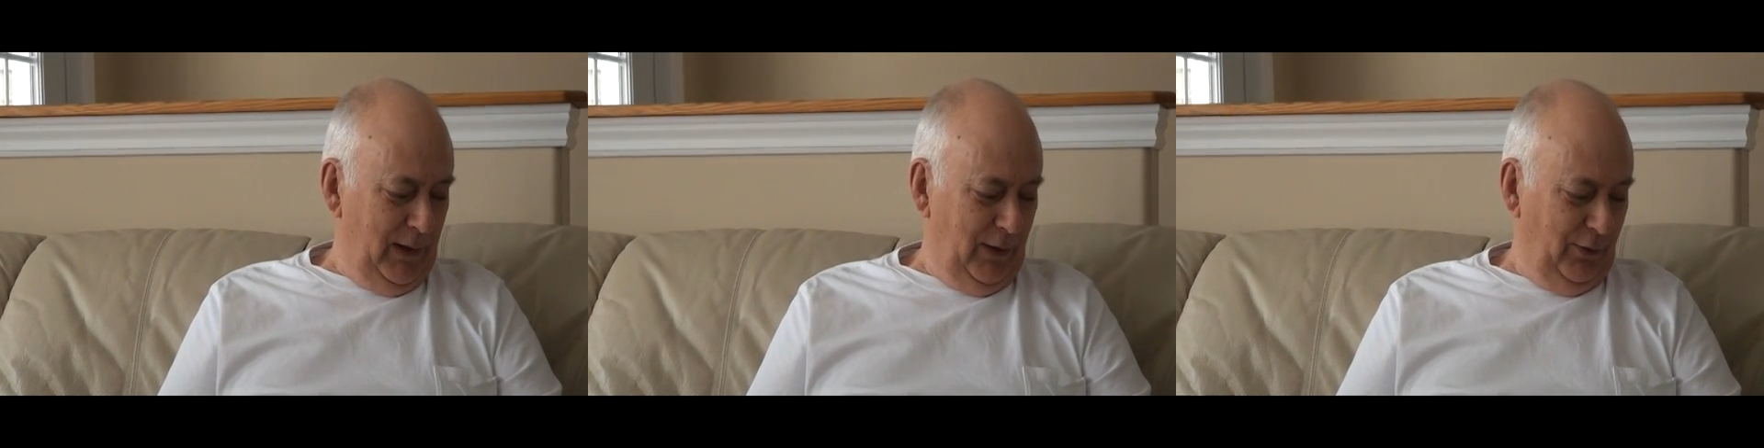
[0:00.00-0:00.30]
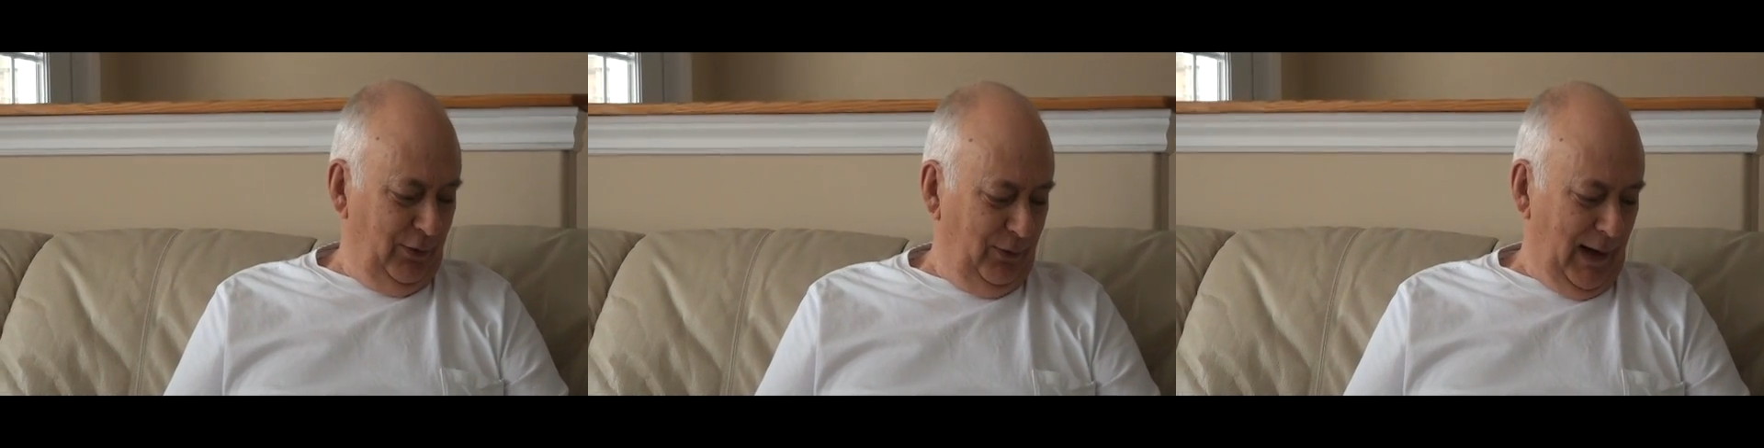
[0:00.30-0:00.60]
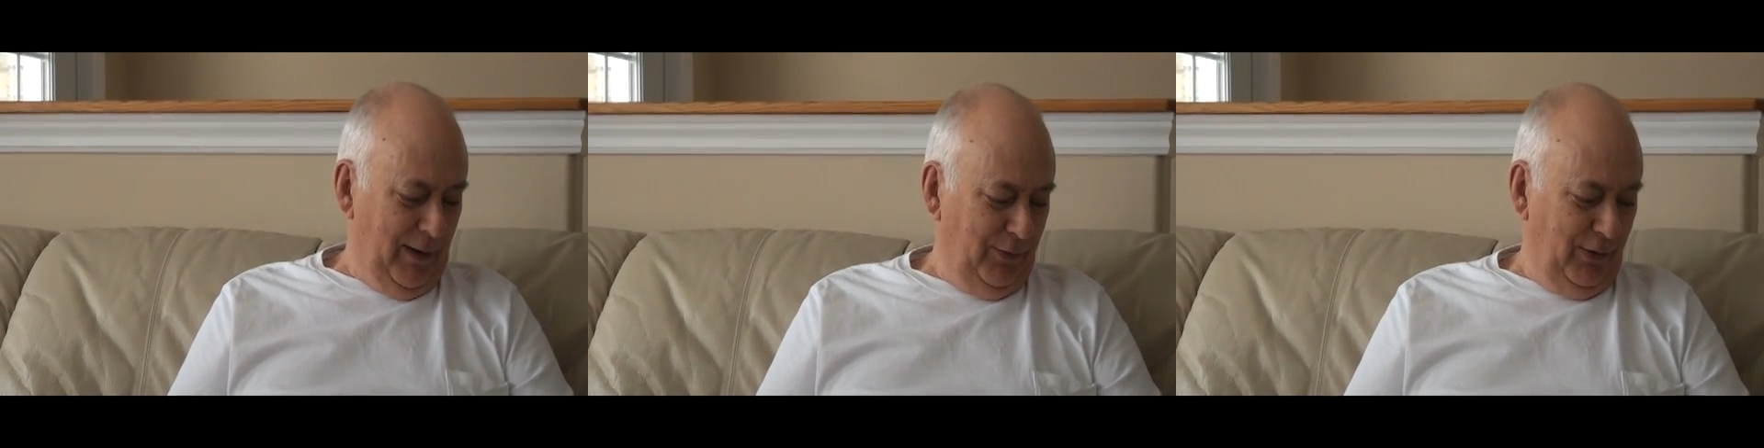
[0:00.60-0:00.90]
because
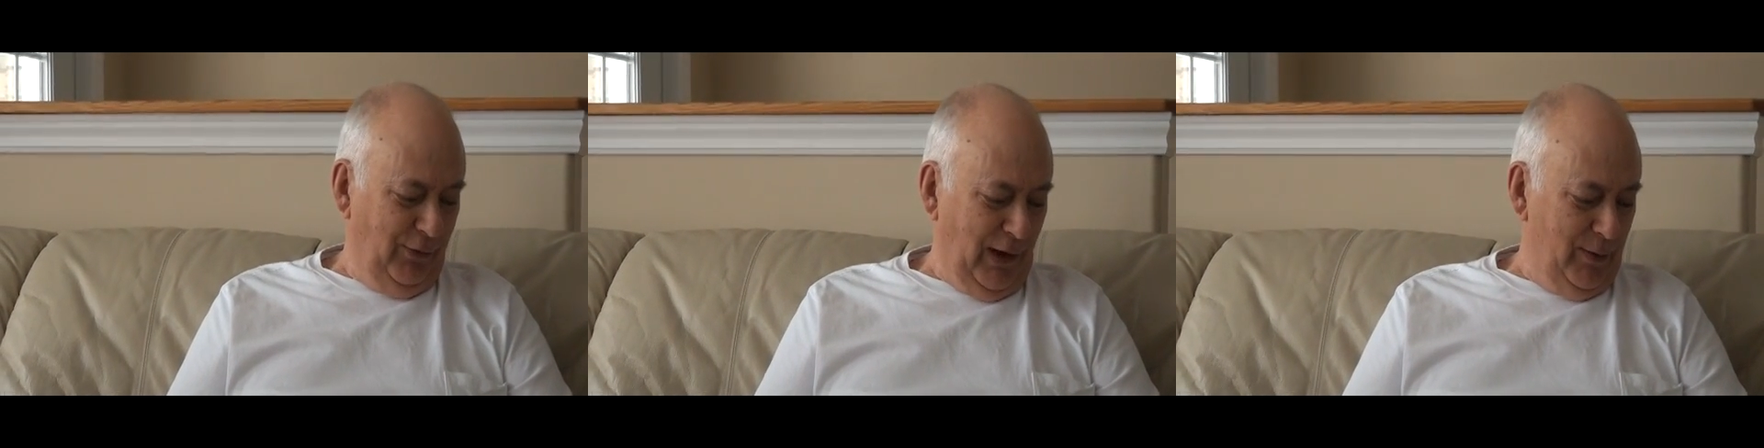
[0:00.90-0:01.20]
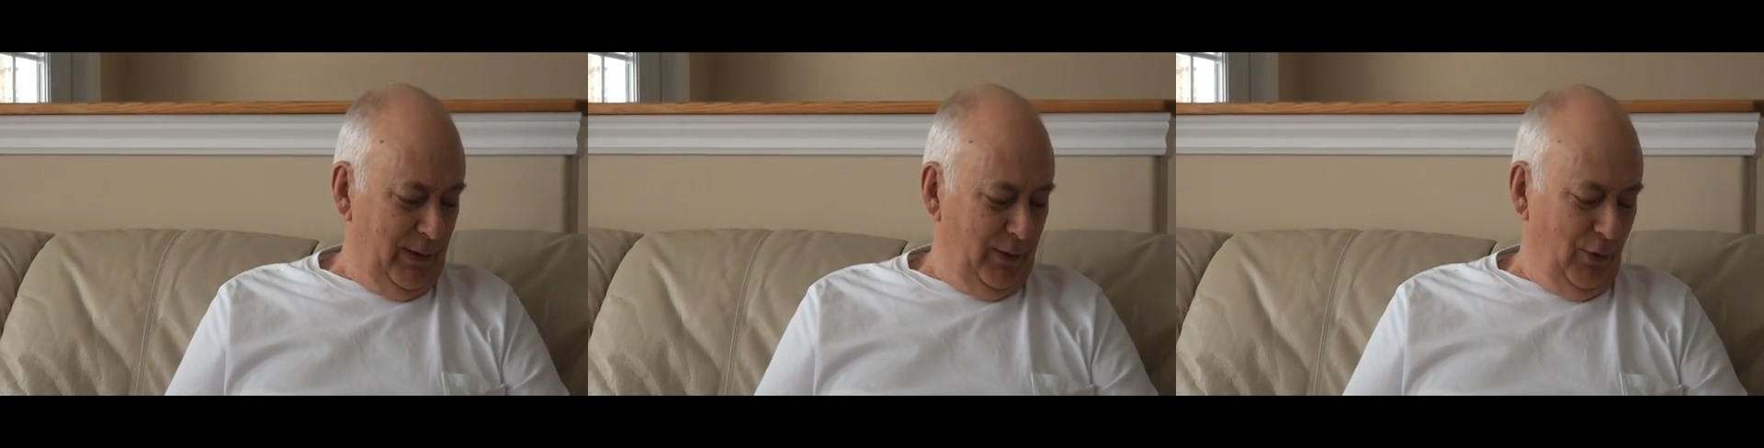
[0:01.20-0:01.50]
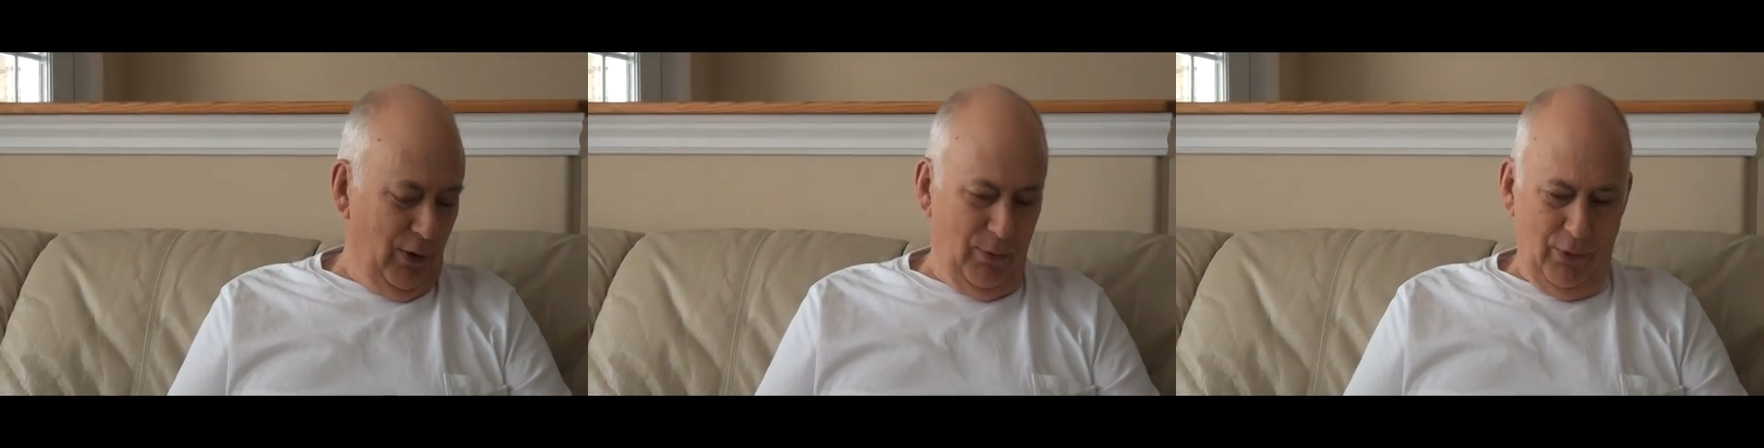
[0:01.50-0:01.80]
after they started me on the
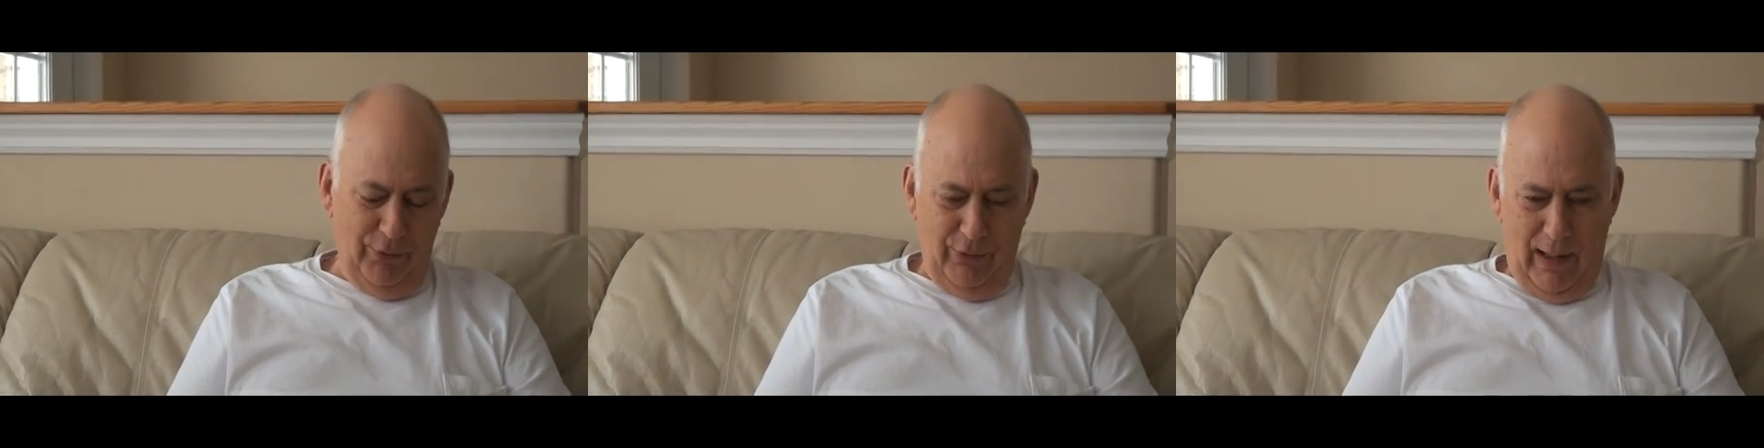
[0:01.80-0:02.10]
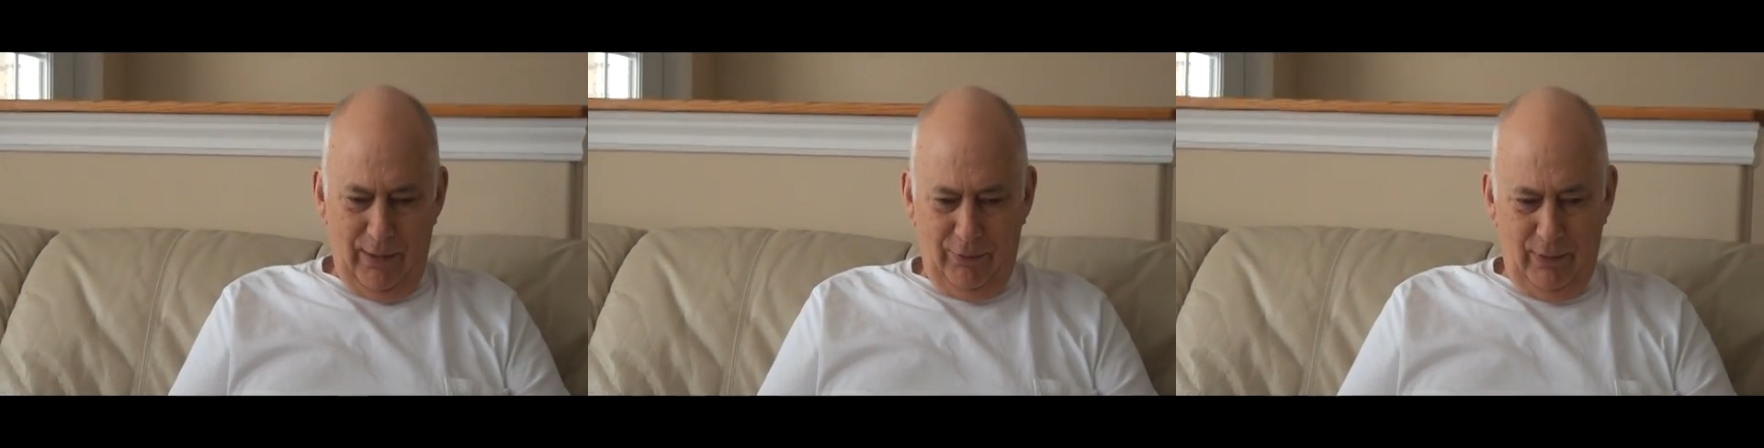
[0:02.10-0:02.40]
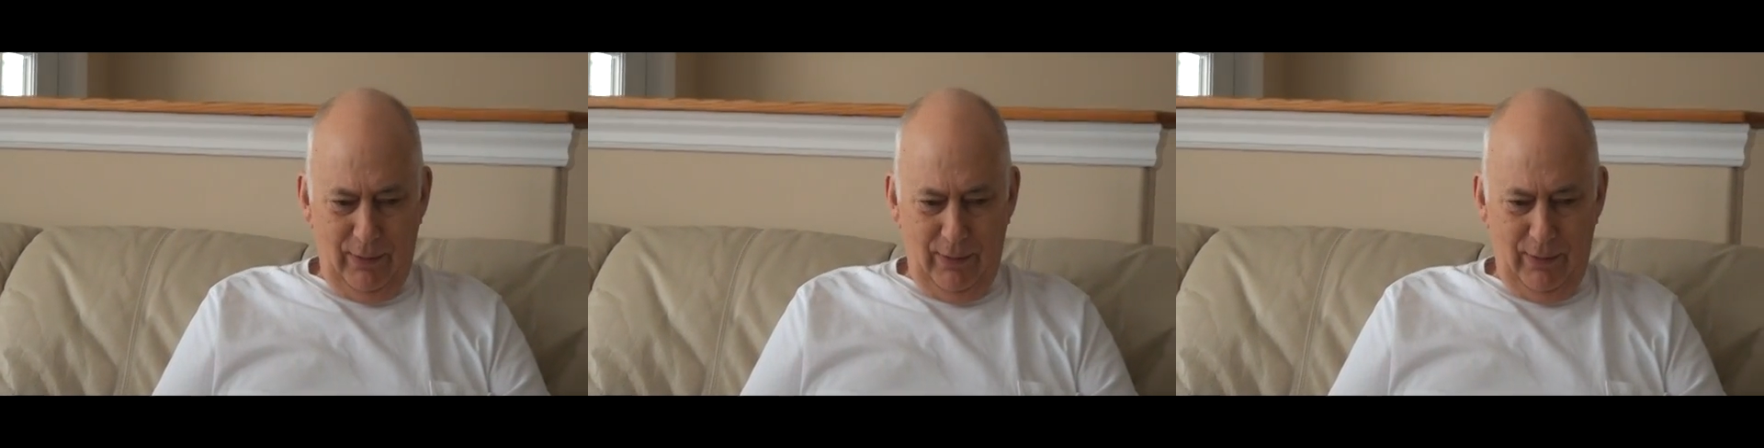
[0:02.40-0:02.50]
hormone shots